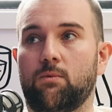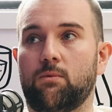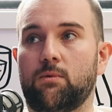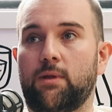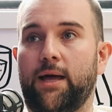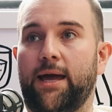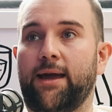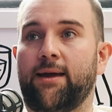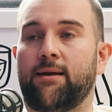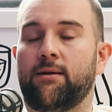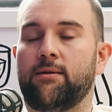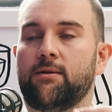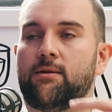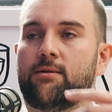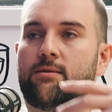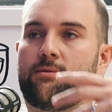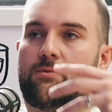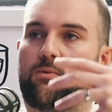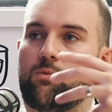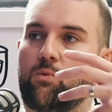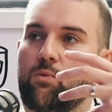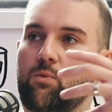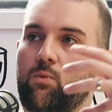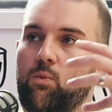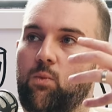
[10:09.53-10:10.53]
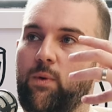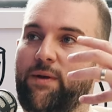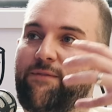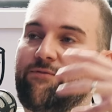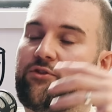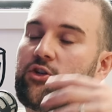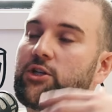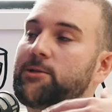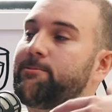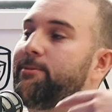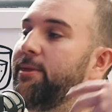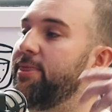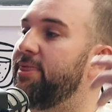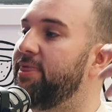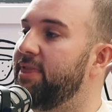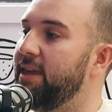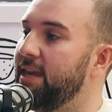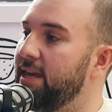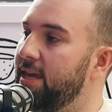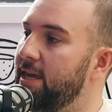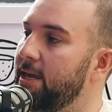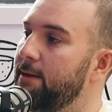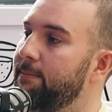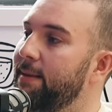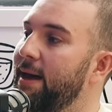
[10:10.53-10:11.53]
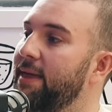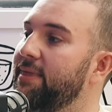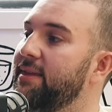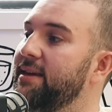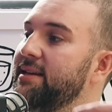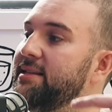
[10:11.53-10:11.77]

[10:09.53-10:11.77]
like, we've just been thinking about